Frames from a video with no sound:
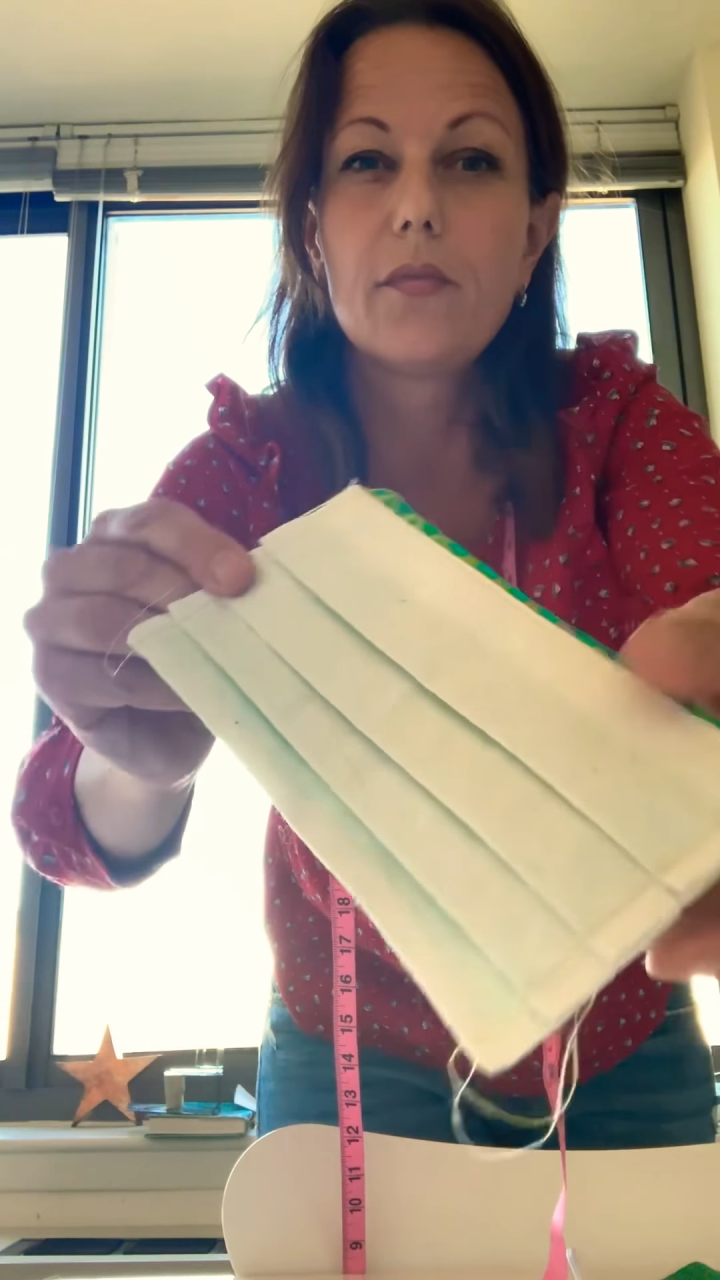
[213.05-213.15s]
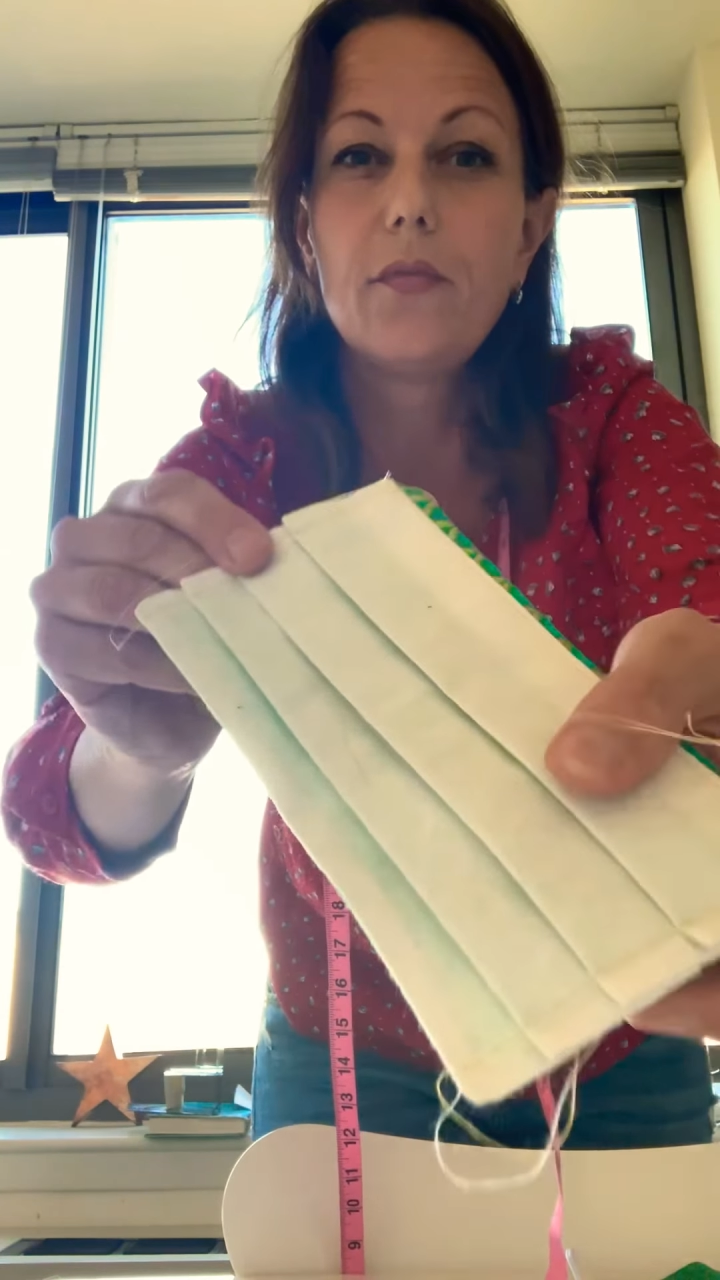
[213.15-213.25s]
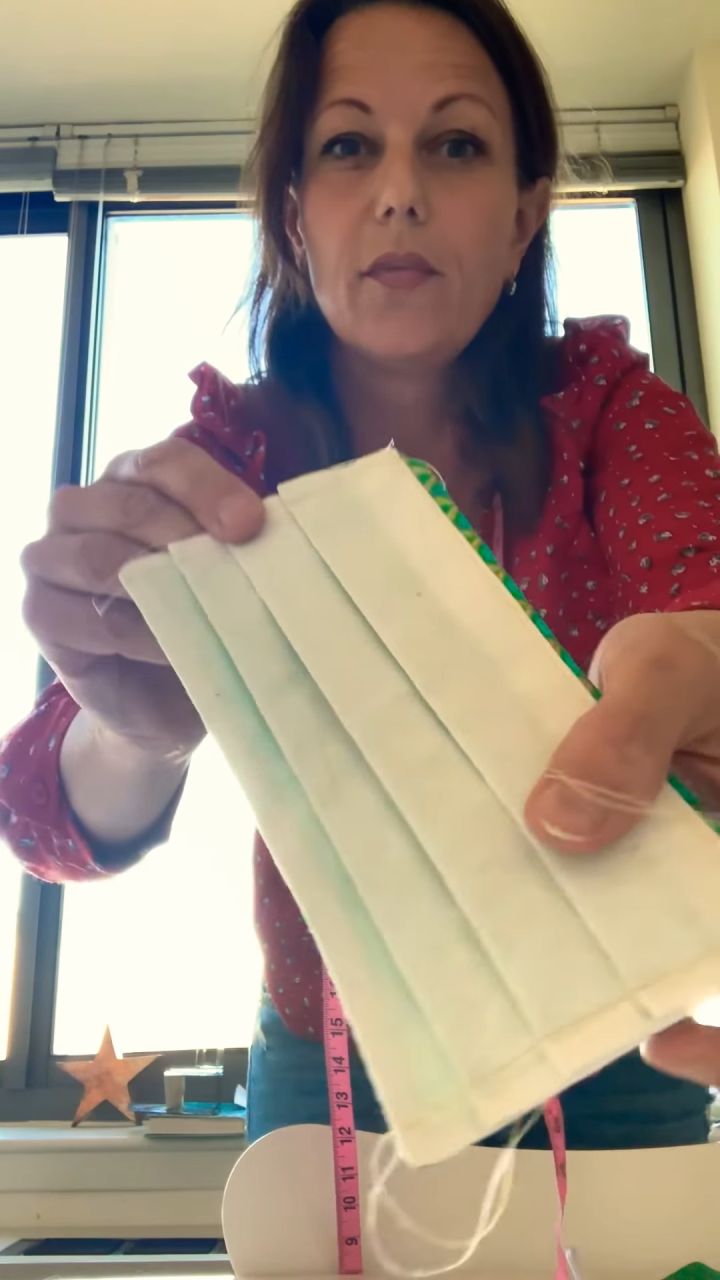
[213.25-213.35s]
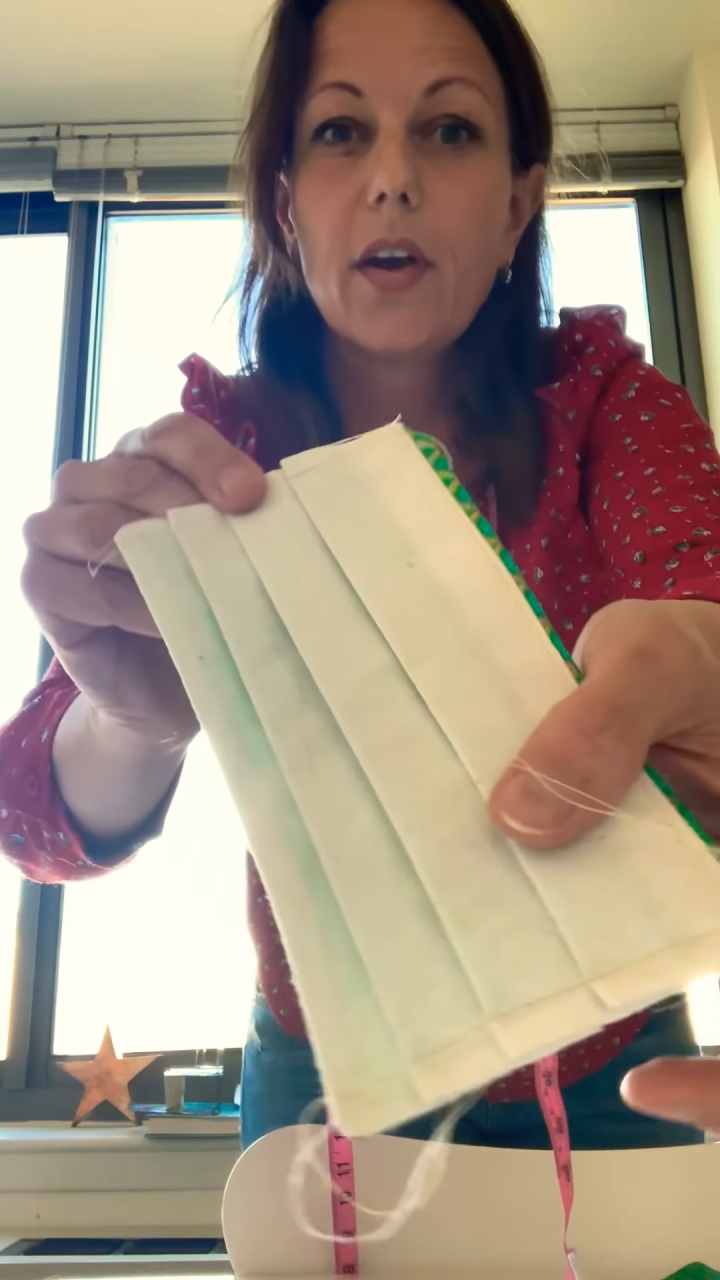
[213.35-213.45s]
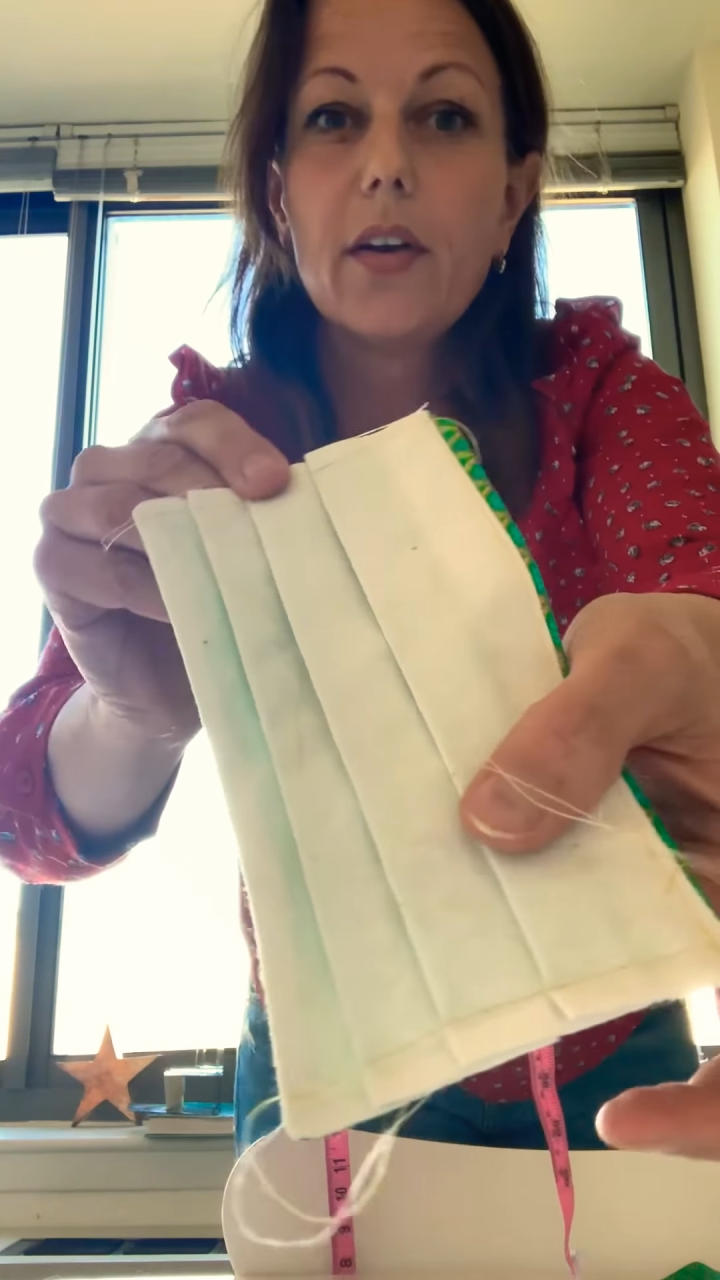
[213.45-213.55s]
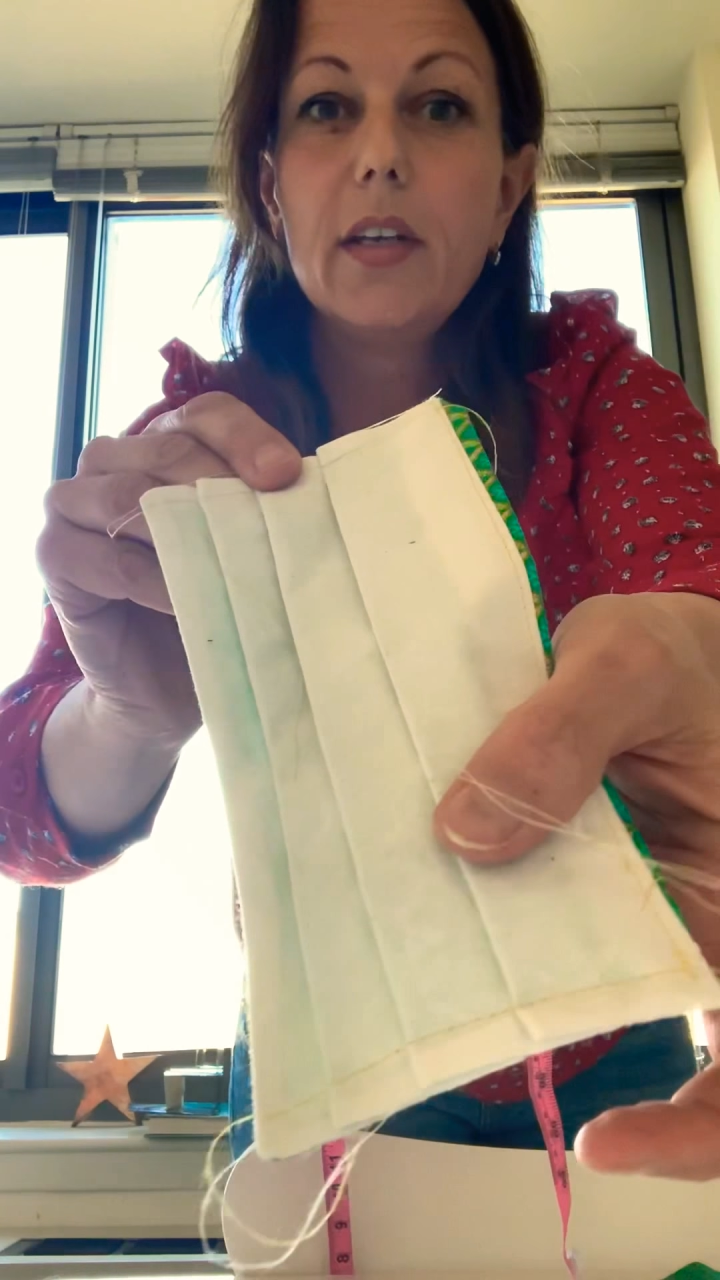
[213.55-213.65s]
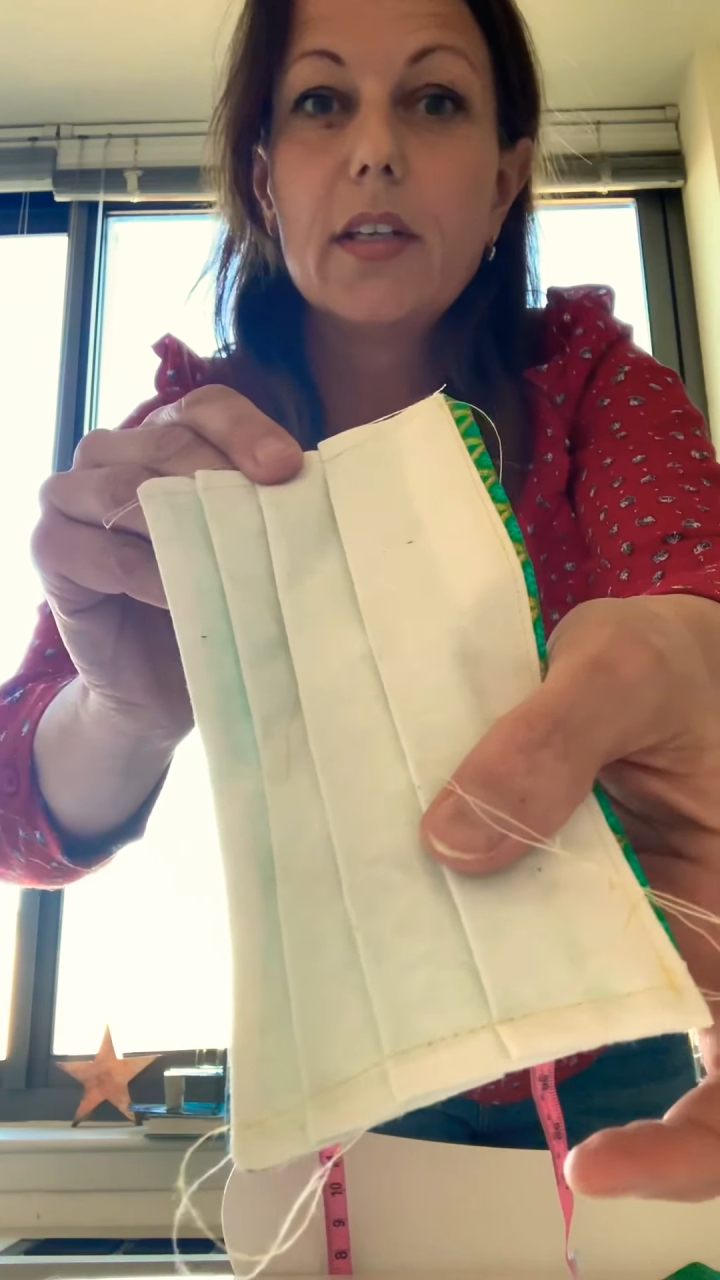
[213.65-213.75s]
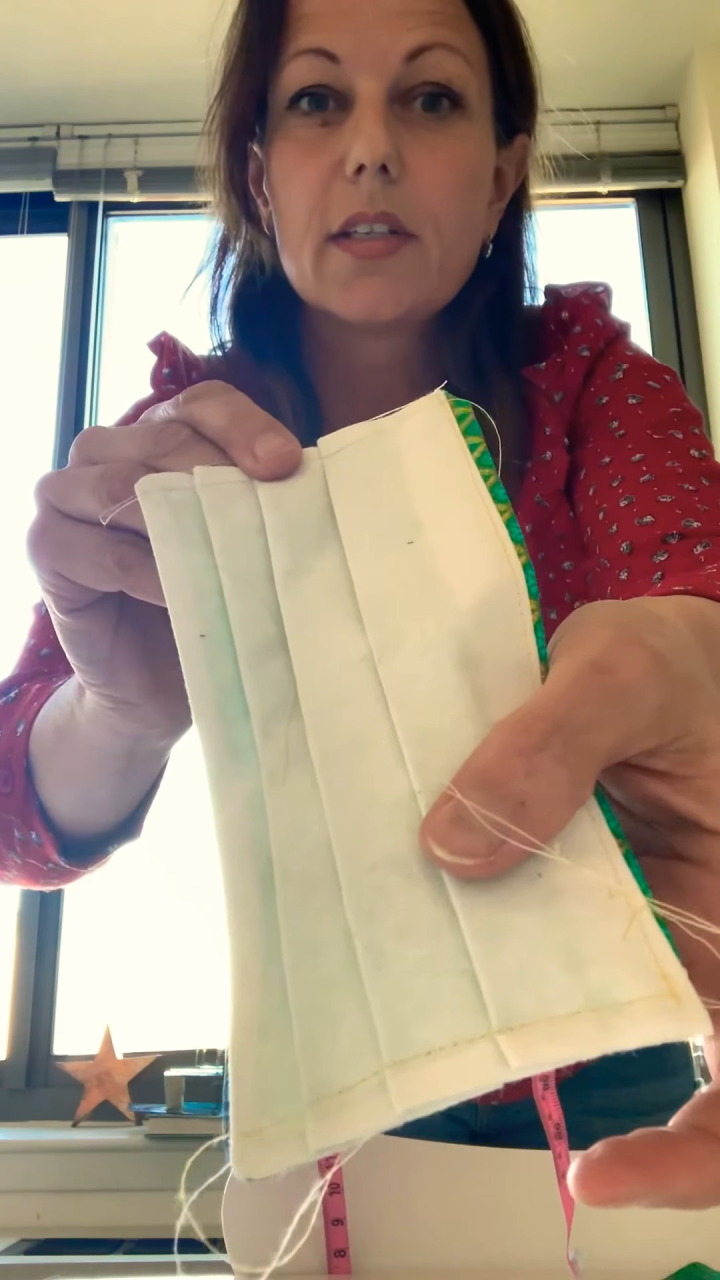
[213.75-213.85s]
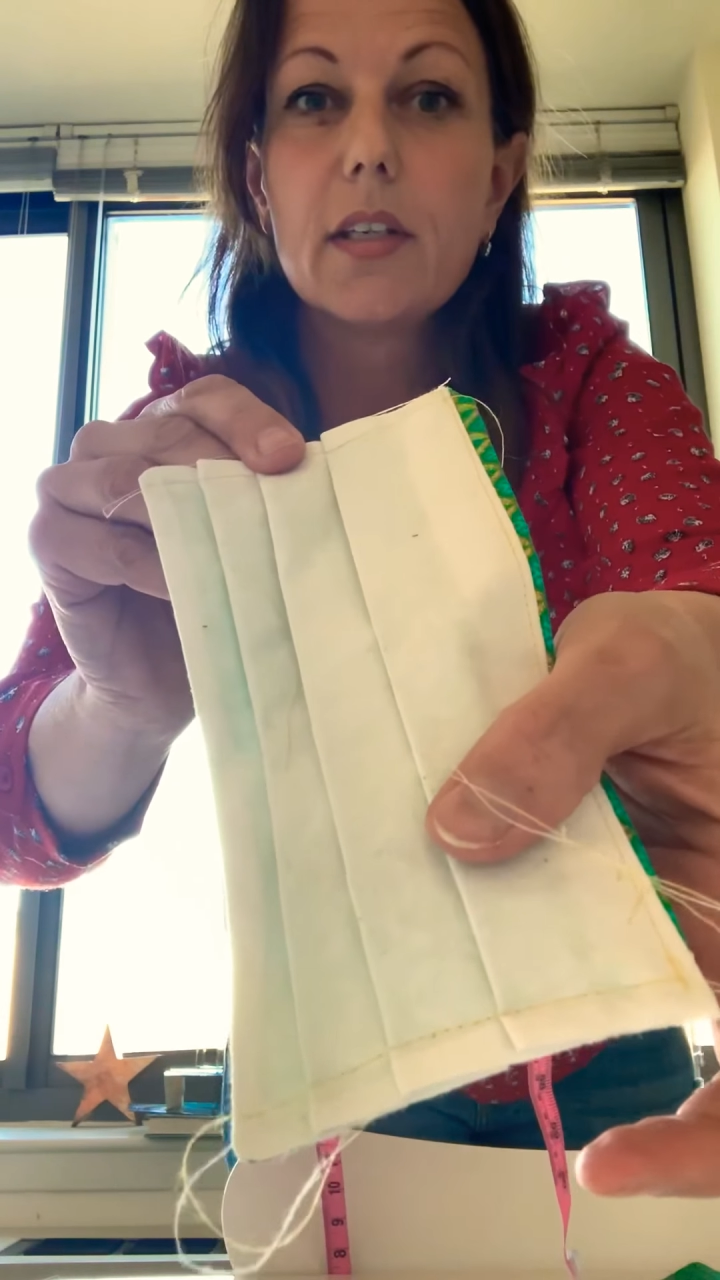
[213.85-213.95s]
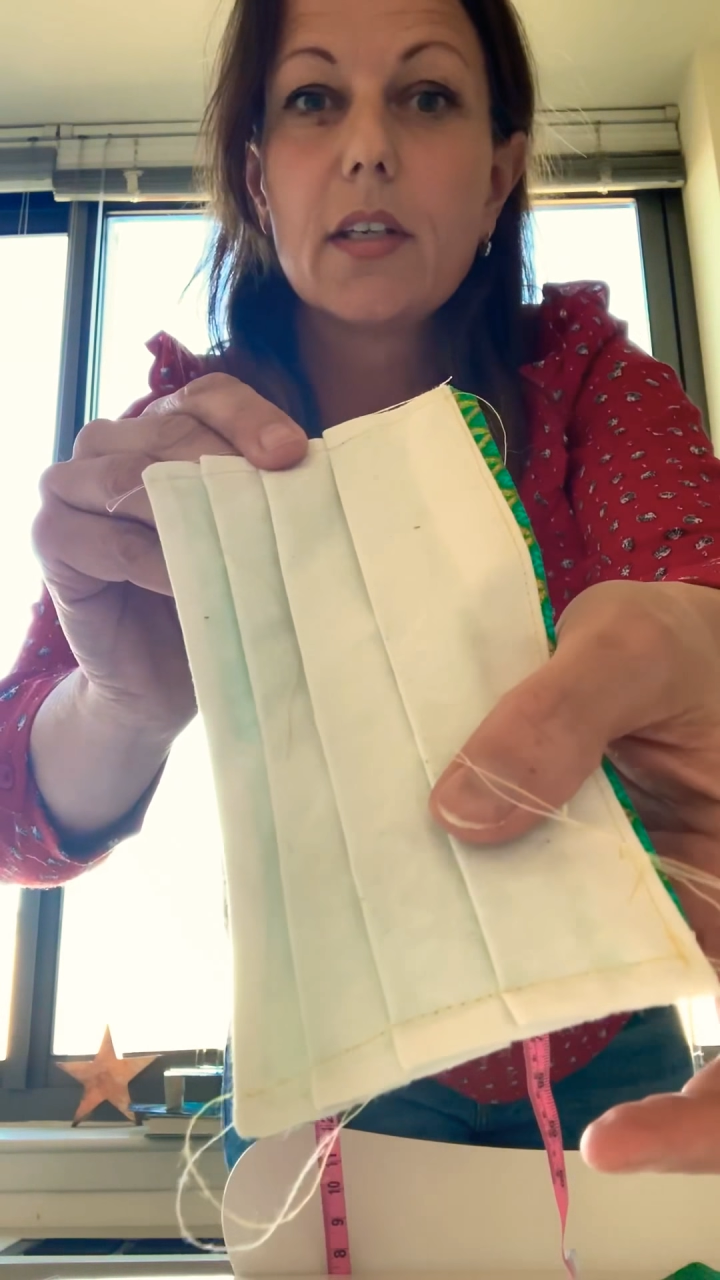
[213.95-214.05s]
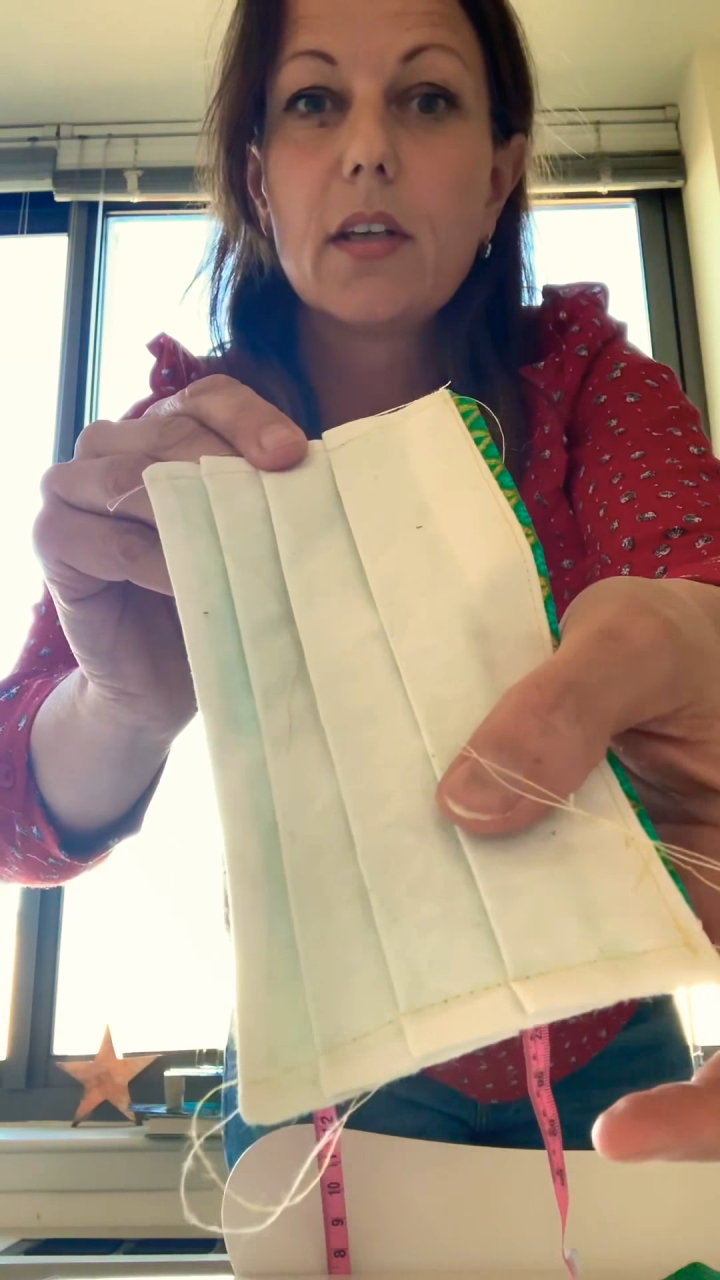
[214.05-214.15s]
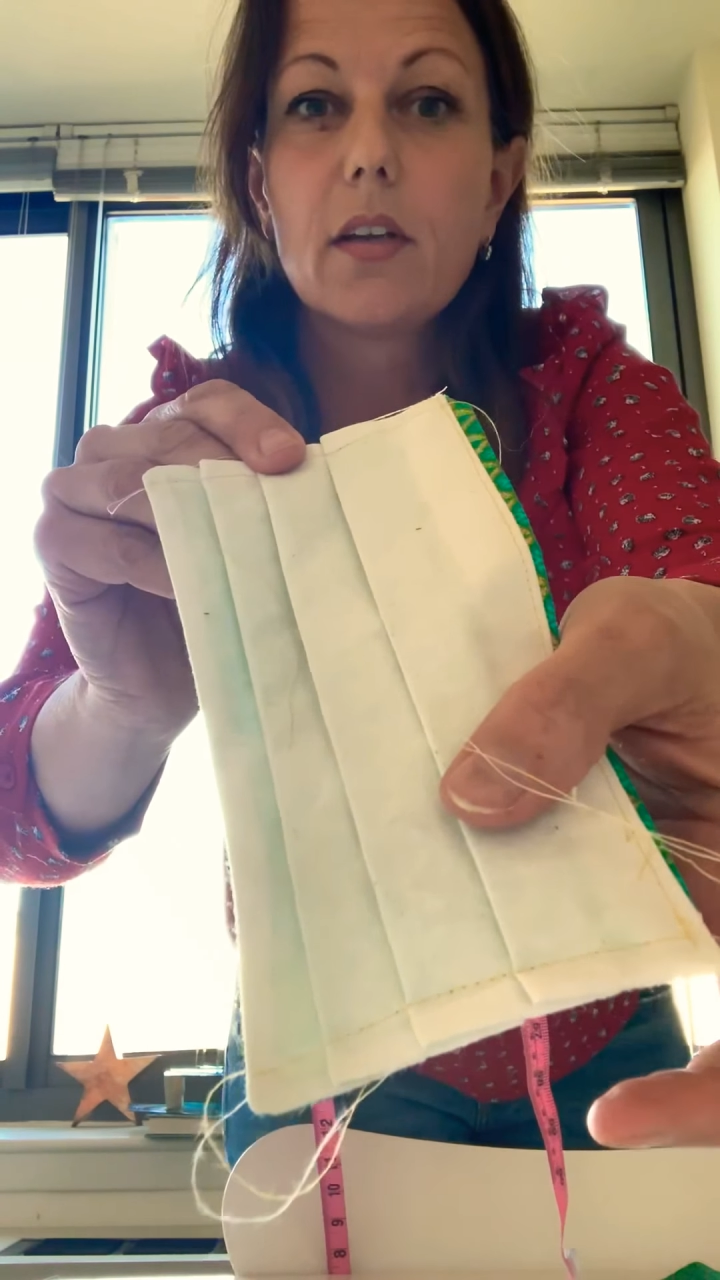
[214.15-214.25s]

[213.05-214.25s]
Very easy,